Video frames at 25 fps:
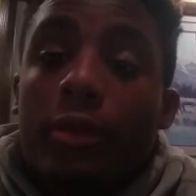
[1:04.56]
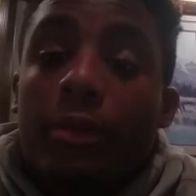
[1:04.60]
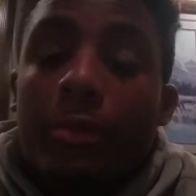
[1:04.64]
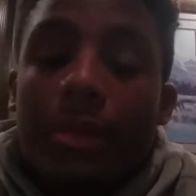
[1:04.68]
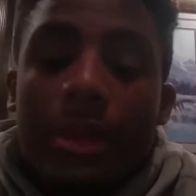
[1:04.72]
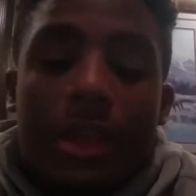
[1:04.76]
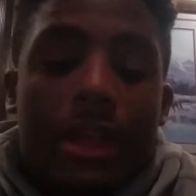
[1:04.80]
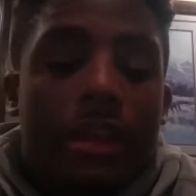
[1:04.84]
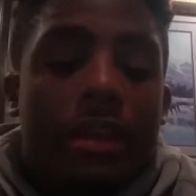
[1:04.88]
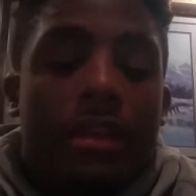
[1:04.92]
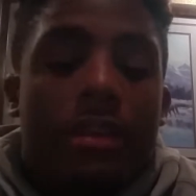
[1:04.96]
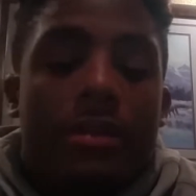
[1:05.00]

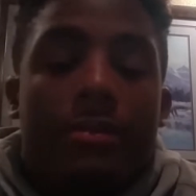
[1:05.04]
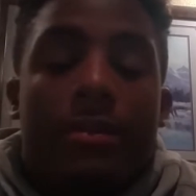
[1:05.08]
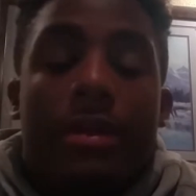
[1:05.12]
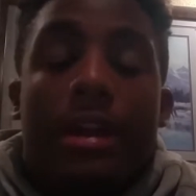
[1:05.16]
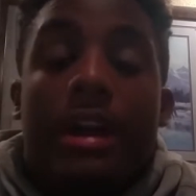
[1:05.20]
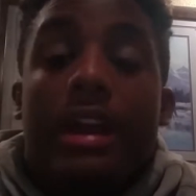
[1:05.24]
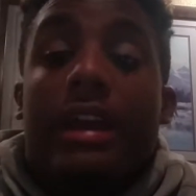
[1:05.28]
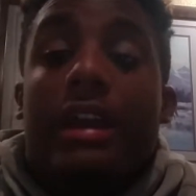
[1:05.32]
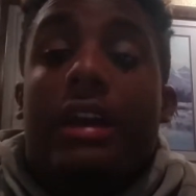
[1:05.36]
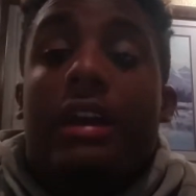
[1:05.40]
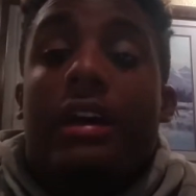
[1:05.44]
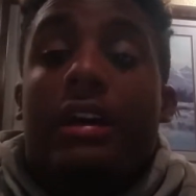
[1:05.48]
me,
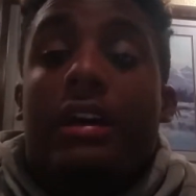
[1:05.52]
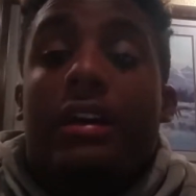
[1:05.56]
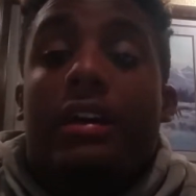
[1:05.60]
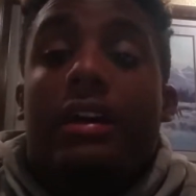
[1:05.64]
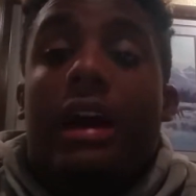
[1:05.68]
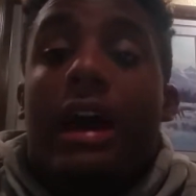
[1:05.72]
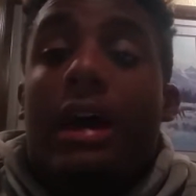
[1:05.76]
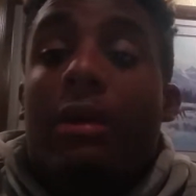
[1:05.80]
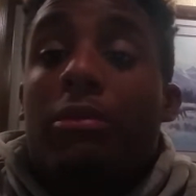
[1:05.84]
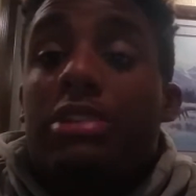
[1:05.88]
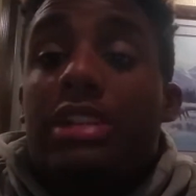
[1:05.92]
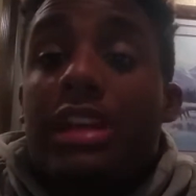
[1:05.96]

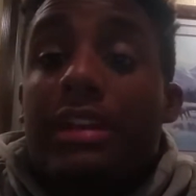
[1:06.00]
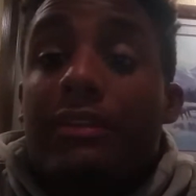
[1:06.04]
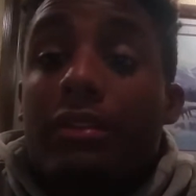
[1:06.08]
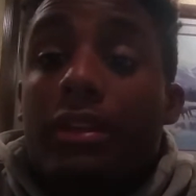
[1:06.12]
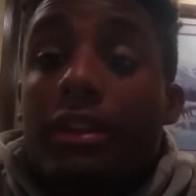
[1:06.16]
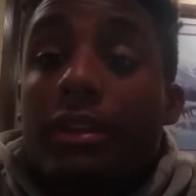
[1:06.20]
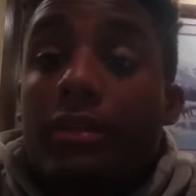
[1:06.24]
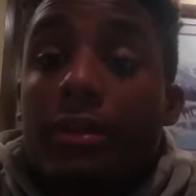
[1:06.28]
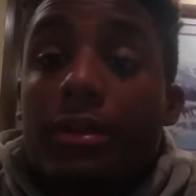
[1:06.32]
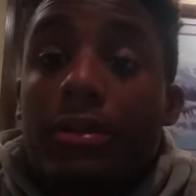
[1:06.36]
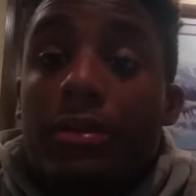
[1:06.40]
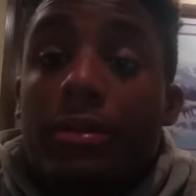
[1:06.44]
I was
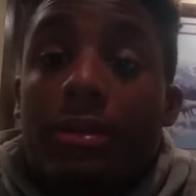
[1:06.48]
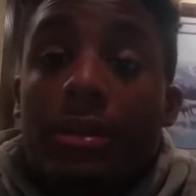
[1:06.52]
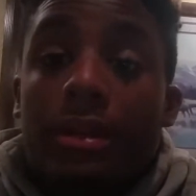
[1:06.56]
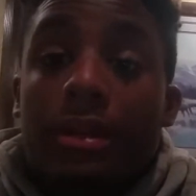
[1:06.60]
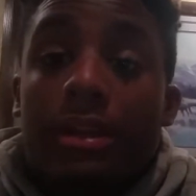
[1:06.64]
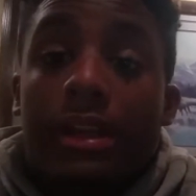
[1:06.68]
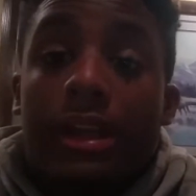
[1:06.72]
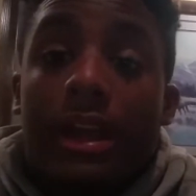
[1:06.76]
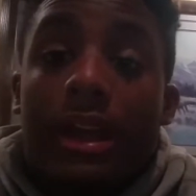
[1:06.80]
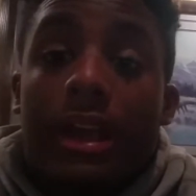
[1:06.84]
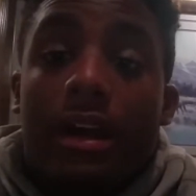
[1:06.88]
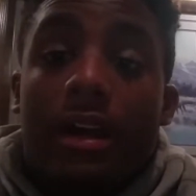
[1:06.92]
heavily
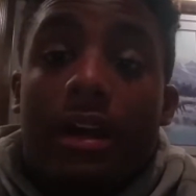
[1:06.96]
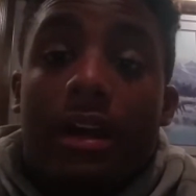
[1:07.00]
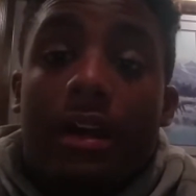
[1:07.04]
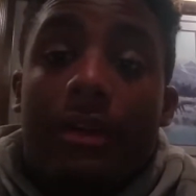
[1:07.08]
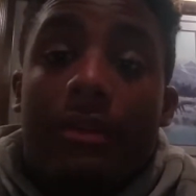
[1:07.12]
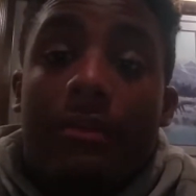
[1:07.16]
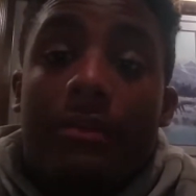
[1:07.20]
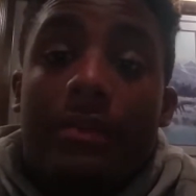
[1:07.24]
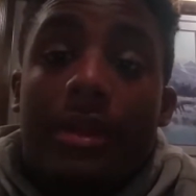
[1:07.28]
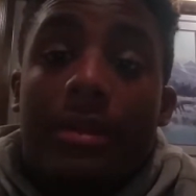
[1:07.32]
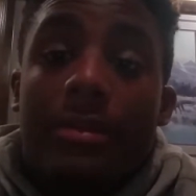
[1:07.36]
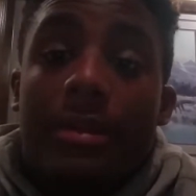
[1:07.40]
recruited
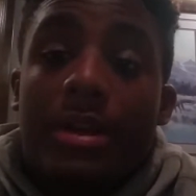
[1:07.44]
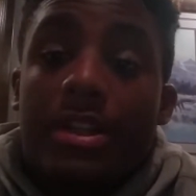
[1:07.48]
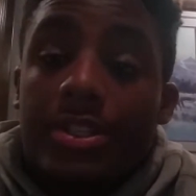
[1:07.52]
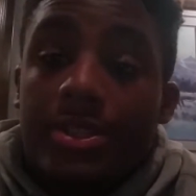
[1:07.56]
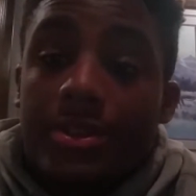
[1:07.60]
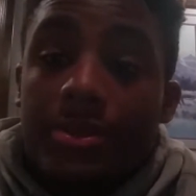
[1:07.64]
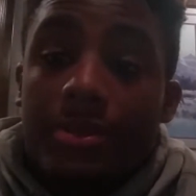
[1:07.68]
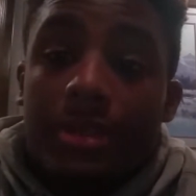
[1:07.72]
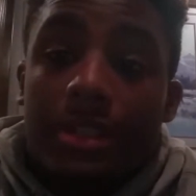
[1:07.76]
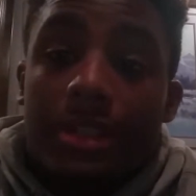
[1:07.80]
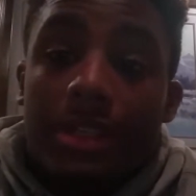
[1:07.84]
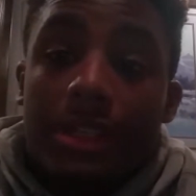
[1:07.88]
in my
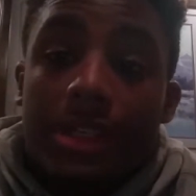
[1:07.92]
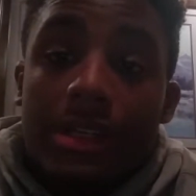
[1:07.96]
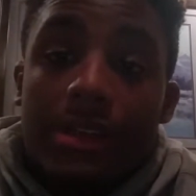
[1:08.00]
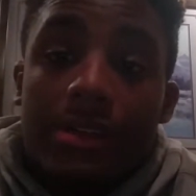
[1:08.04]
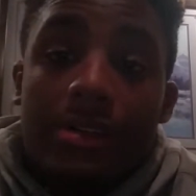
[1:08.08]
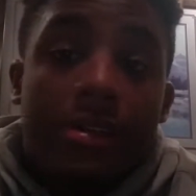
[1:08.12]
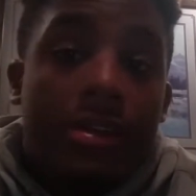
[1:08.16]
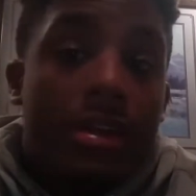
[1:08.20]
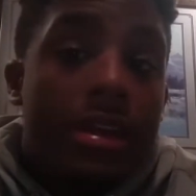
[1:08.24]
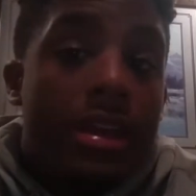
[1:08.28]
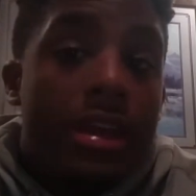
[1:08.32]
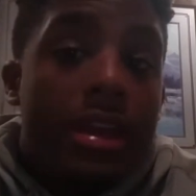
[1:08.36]
junior year,
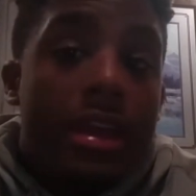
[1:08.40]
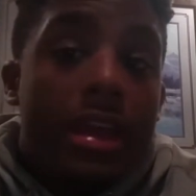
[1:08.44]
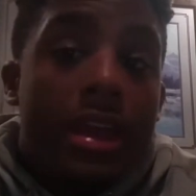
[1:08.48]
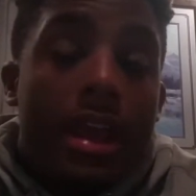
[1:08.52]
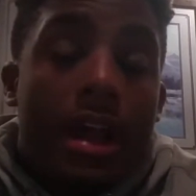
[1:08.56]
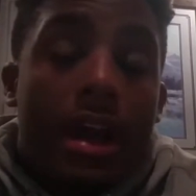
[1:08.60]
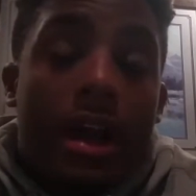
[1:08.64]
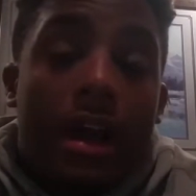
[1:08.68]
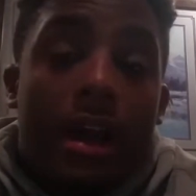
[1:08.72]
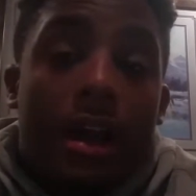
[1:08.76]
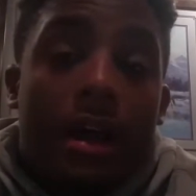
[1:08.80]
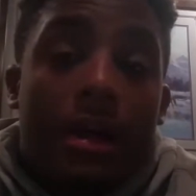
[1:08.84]

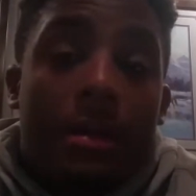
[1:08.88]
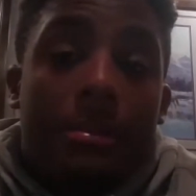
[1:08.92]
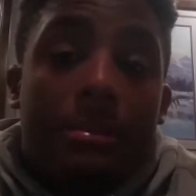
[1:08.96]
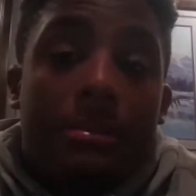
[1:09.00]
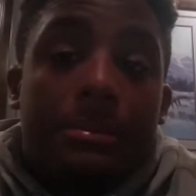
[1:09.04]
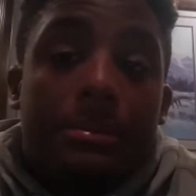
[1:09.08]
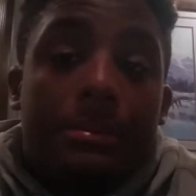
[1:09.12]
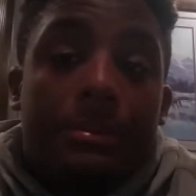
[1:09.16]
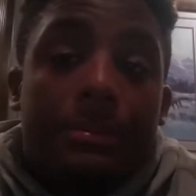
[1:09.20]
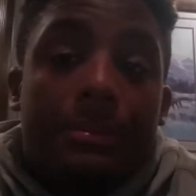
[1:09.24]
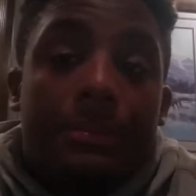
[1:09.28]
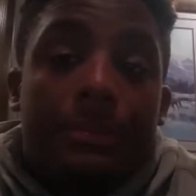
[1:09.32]

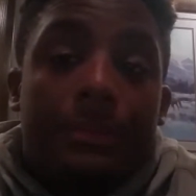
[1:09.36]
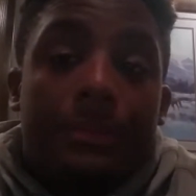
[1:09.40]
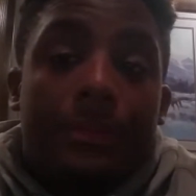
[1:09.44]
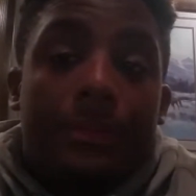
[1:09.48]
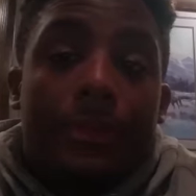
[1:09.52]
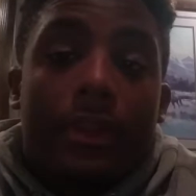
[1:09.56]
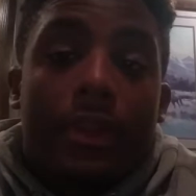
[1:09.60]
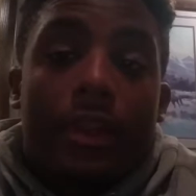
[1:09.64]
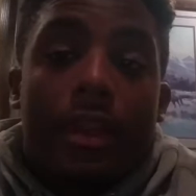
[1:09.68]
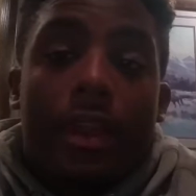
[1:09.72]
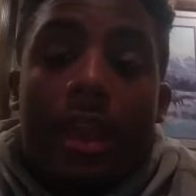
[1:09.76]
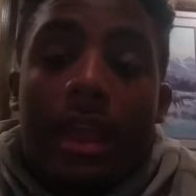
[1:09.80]

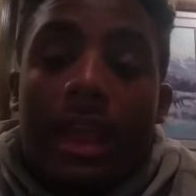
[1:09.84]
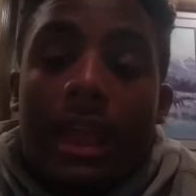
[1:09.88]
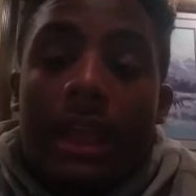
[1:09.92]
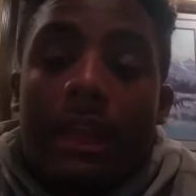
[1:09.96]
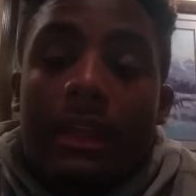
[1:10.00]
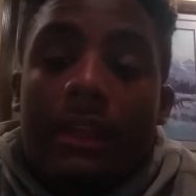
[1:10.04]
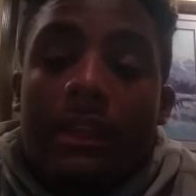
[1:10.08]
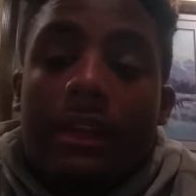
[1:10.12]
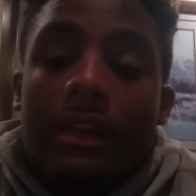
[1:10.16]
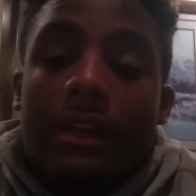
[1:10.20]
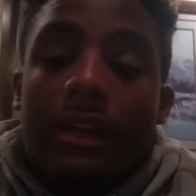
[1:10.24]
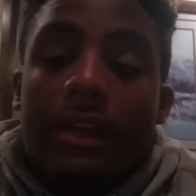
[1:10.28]

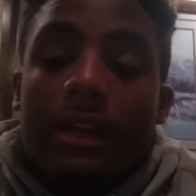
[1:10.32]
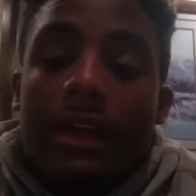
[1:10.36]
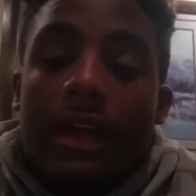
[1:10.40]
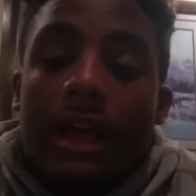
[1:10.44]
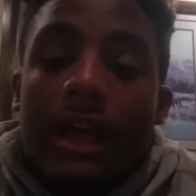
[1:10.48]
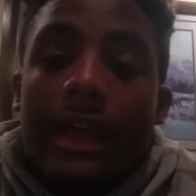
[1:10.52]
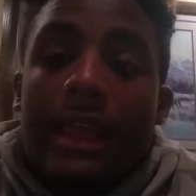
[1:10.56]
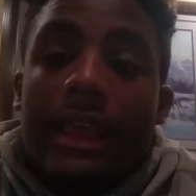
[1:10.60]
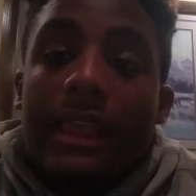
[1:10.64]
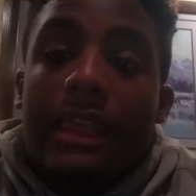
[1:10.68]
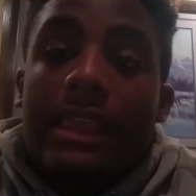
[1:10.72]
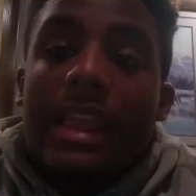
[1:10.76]
and
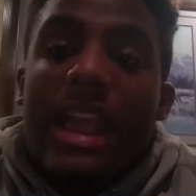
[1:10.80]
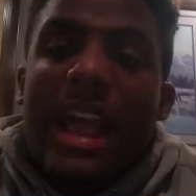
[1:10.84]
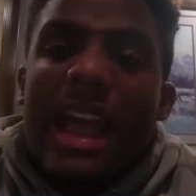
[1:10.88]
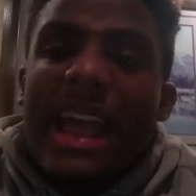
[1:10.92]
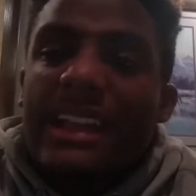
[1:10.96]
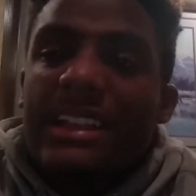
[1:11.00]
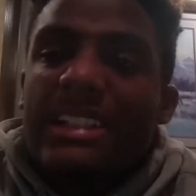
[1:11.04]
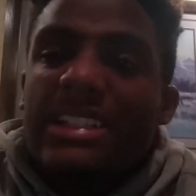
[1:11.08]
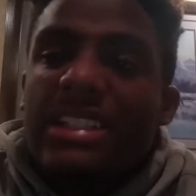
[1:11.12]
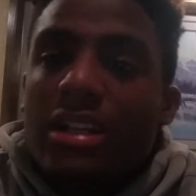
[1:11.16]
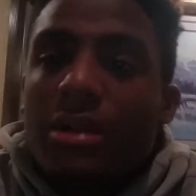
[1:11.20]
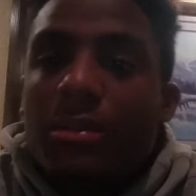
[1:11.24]
I
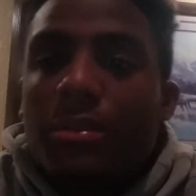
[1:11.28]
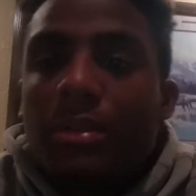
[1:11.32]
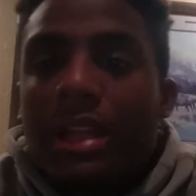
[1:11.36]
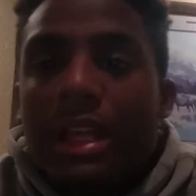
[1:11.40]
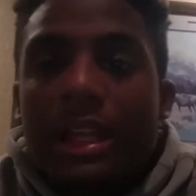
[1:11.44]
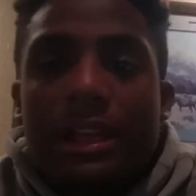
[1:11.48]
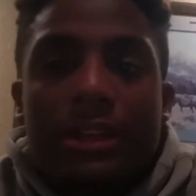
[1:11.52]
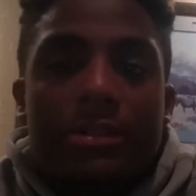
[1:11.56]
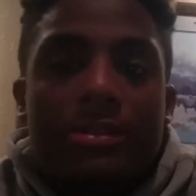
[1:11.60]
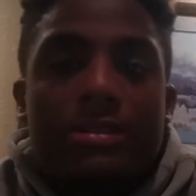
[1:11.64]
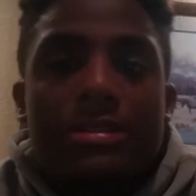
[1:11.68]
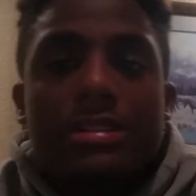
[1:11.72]
had some
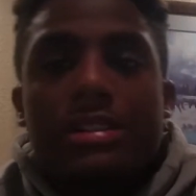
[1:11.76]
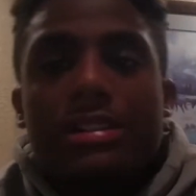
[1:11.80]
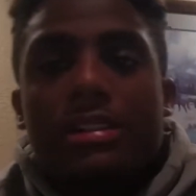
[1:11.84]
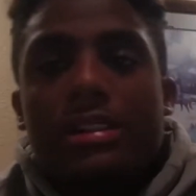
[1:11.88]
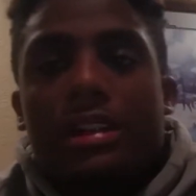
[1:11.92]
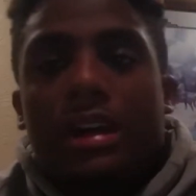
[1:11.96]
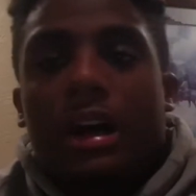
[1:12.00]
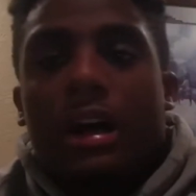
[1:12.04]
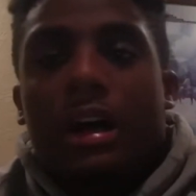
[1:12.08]
letters